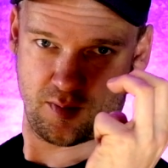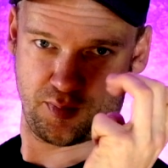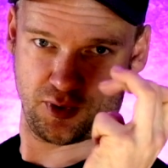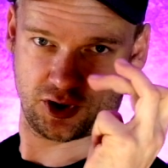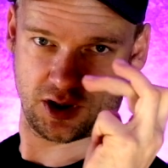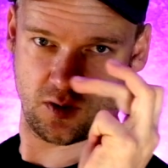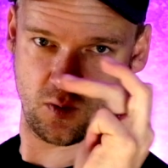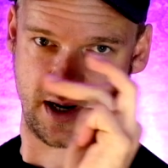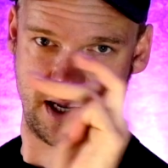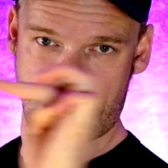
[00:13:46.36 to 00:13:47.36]
pushing
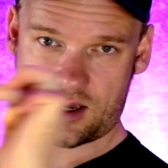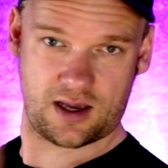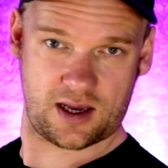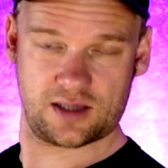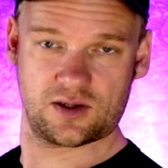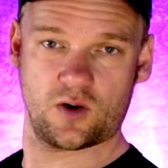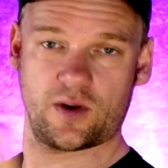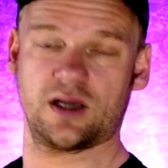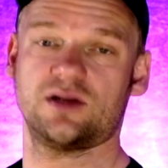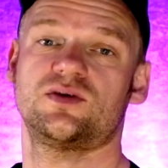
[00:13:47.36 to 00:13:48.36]
away and
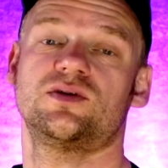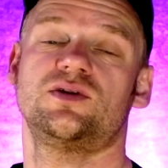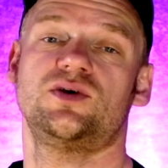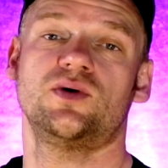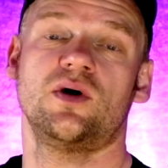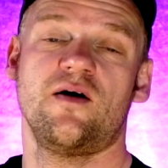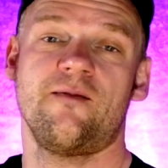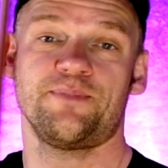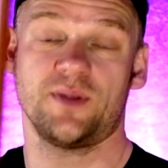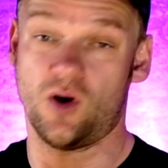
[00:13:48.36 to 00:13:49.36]
going into the new,
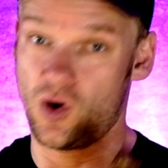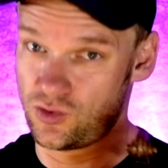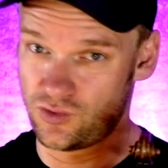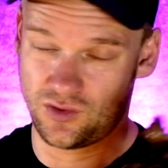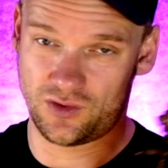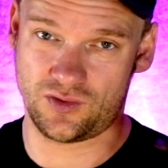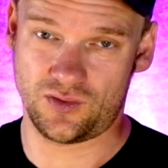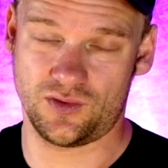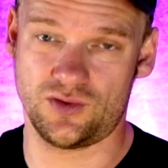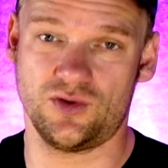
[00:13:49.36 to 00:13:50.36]
on
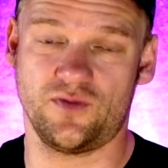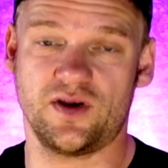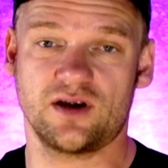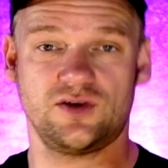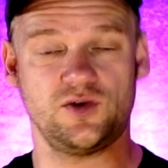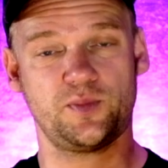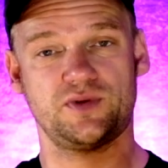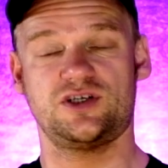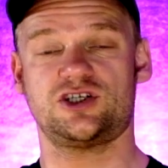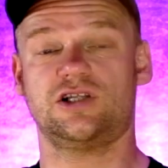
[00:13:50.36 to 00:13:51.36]
to the new finger, new
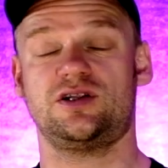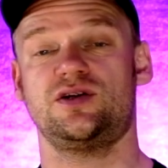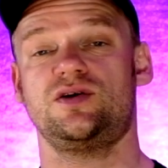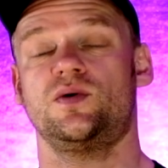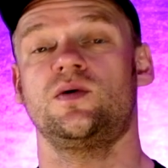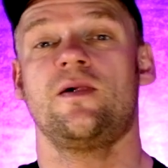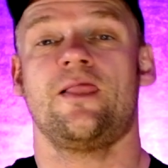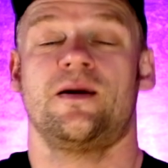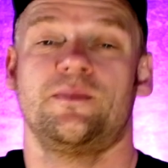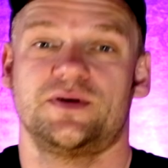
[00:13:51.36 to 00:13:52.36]
position in the new
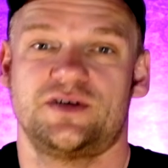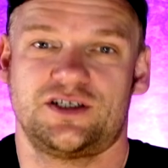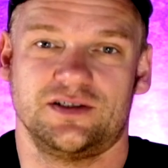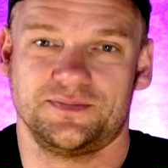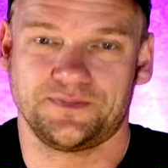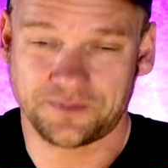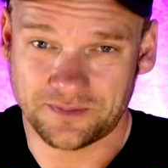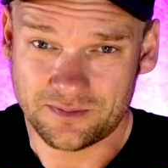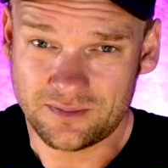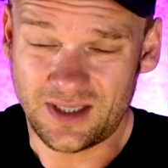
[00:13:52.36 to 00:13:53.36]
position.
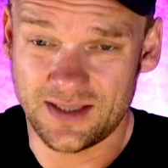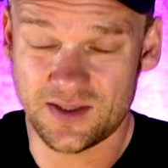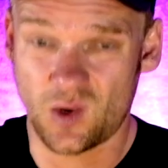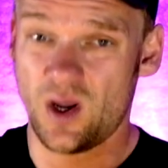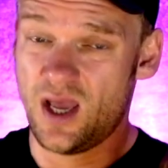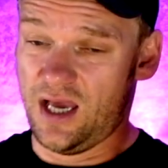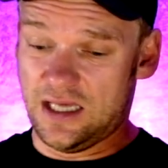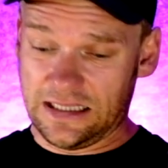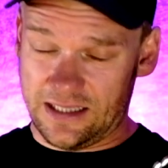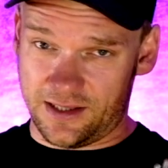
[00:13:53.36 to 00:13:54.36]
So
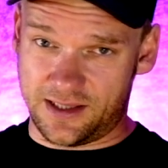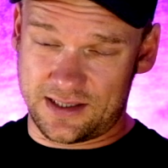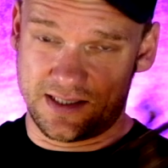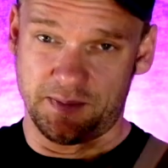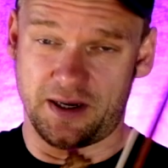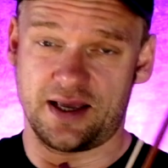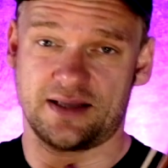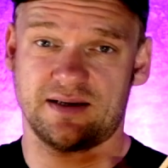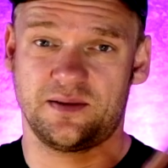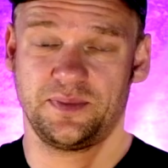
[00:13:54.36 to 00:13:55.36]
this is my
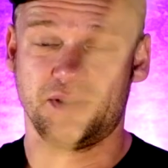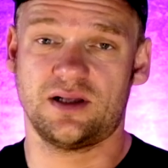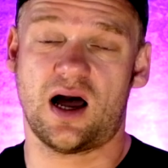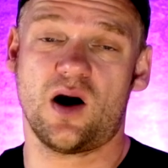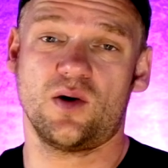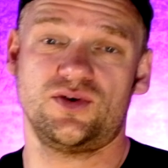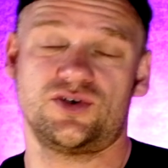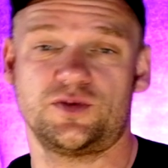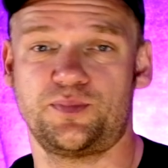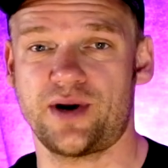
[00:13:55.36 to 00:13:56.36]
example how you
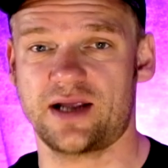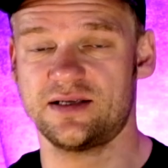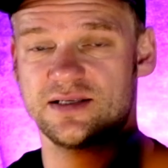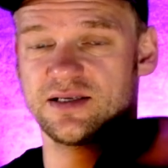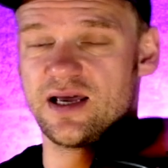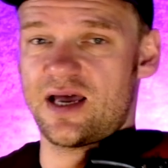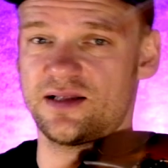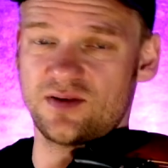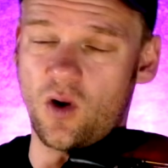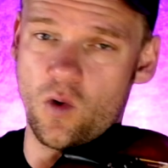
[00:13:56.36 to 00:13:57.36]
should practice,
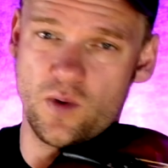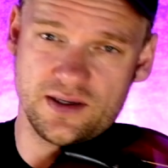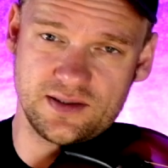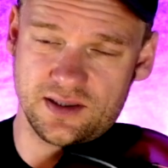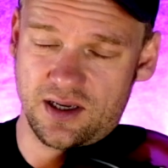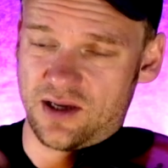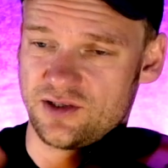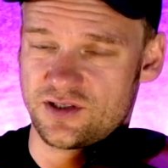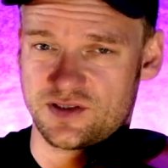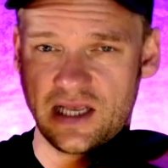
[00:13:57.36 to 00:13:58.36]
and always
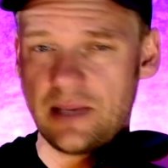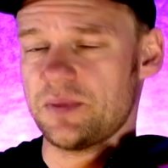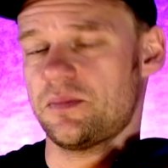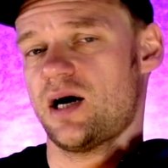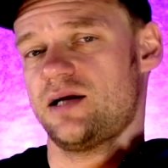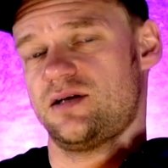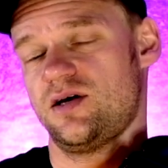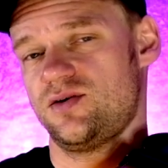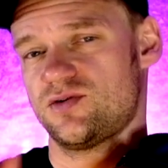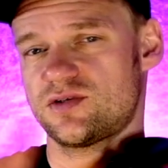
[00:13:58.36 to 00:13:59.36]
just keep in mind,
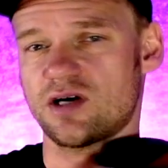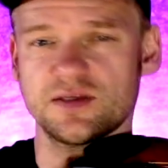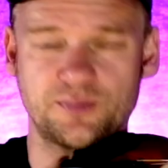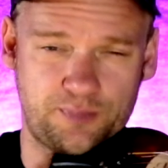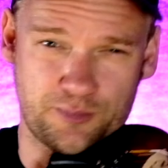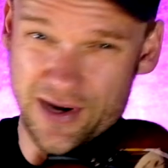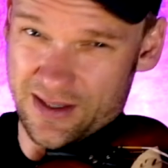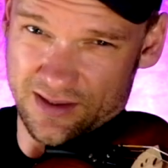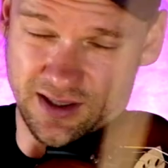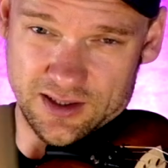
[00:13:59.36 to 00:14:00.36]
you start
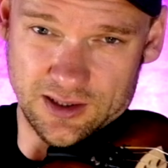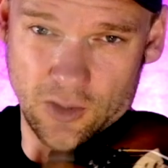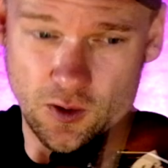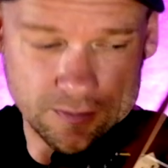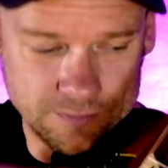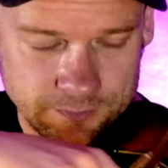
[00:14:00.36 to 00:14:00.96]
practicing slow.